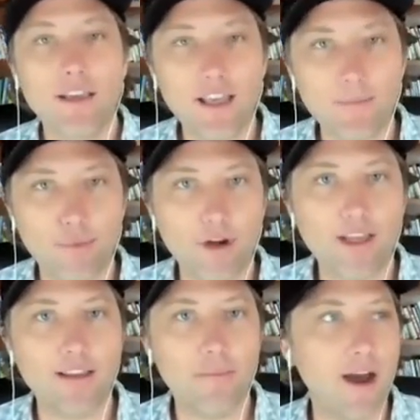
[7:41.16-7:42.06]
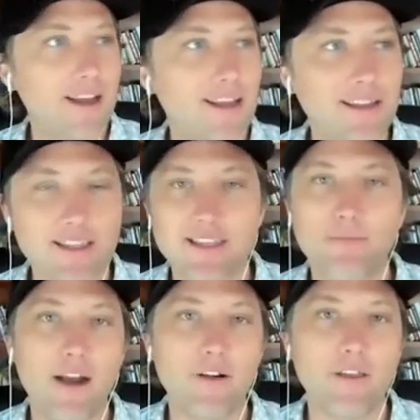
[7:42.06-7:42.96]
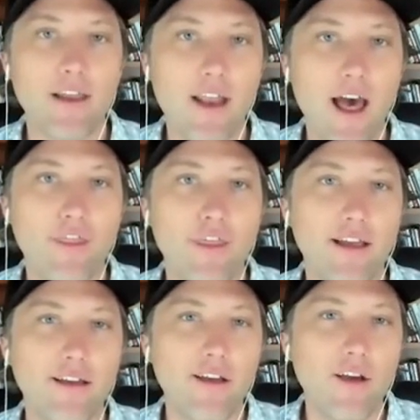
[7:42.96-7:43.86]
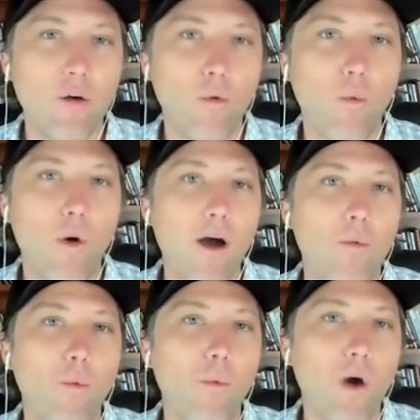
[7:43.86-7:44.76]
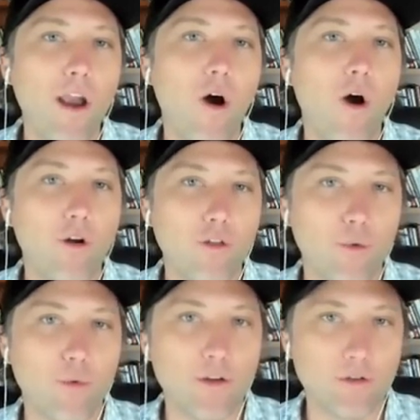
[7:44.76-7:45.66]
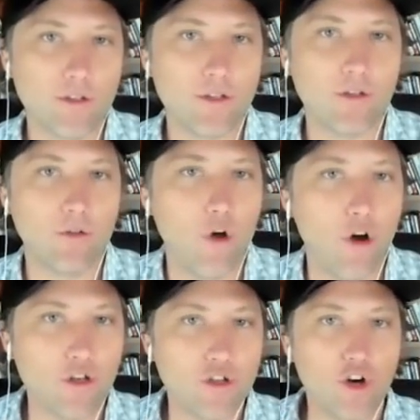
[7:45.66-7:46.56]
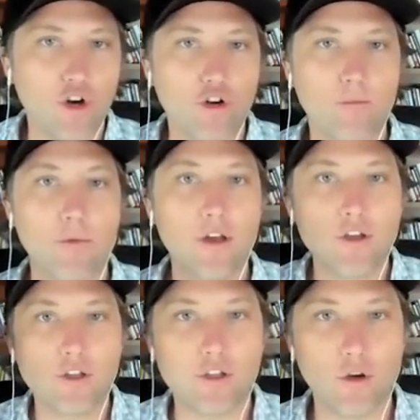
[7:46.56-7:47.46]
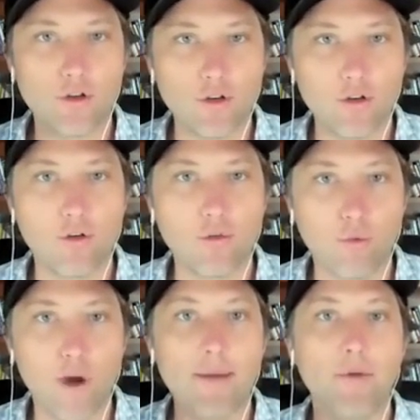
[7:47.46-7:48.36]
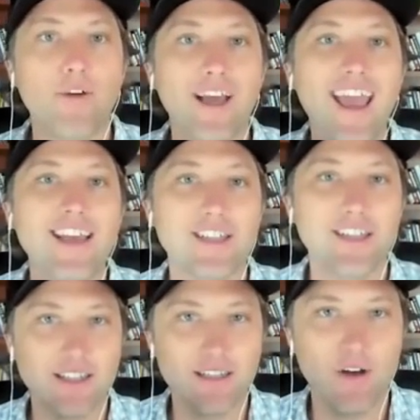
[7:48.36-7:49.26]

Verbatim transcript: keep printing the money, this is better than nothing. What are the real long-term social ramifications